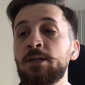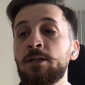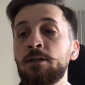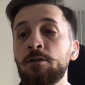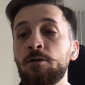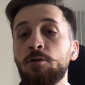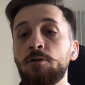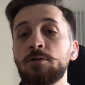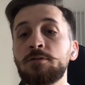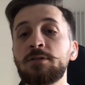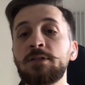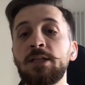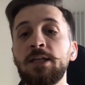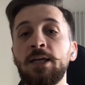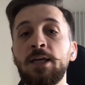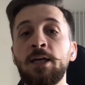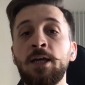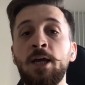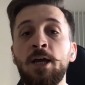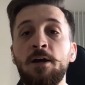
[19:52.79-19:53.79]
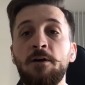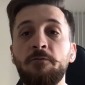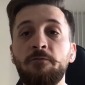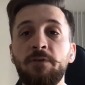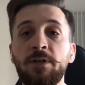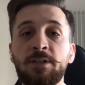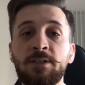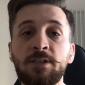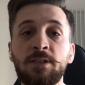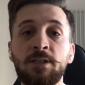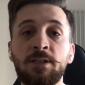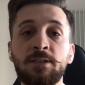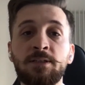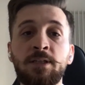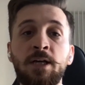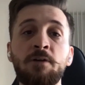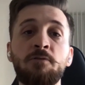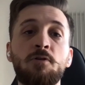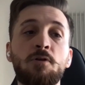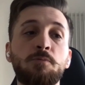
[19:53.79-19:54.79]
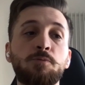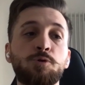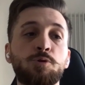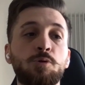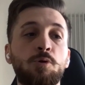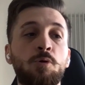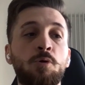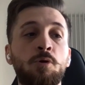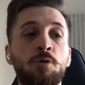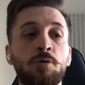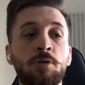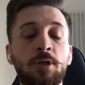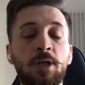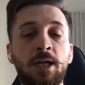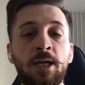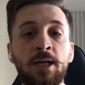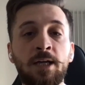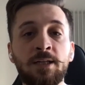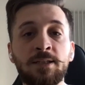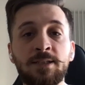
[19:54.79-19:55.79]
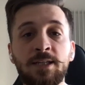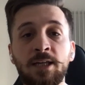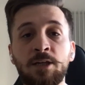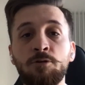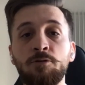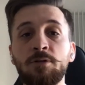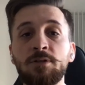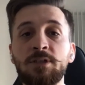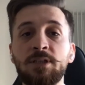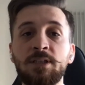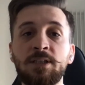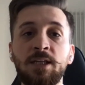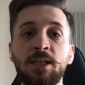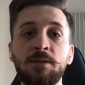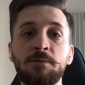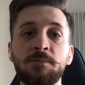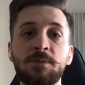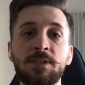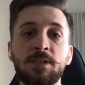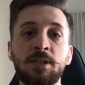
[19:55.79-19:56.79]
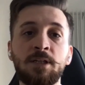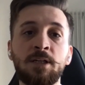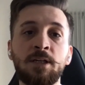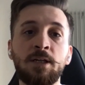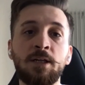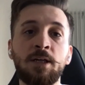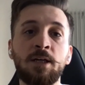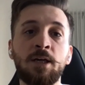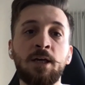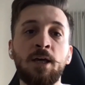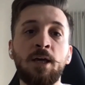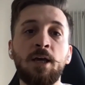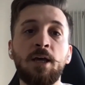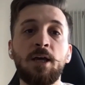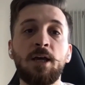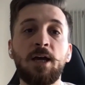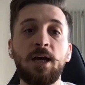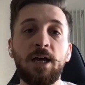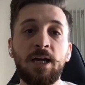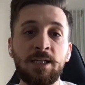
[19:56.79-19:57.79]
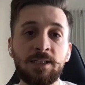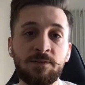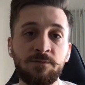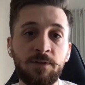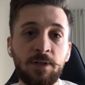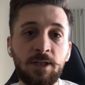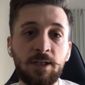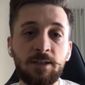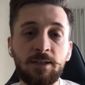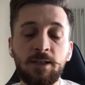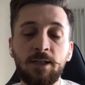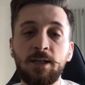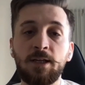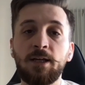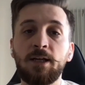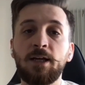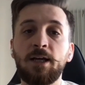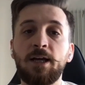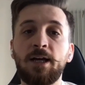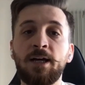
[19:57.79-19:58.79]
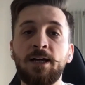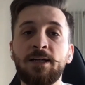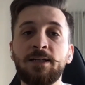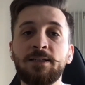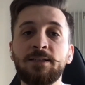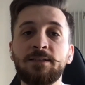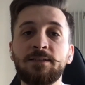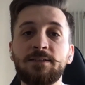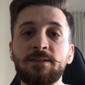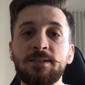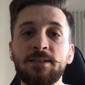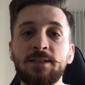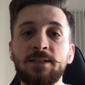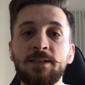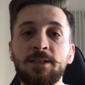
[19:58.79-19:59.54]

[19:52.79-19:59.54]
closely with DevOps or security teams as well. And